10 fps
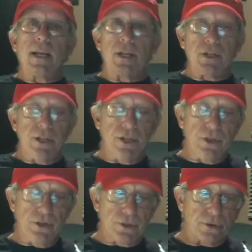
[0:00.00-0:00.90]

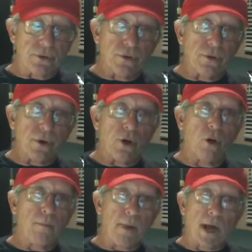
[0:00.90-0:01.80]
continues through the
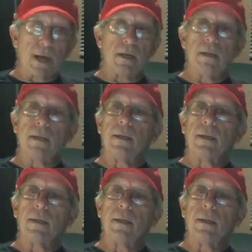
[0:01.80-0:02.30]
whole bottle.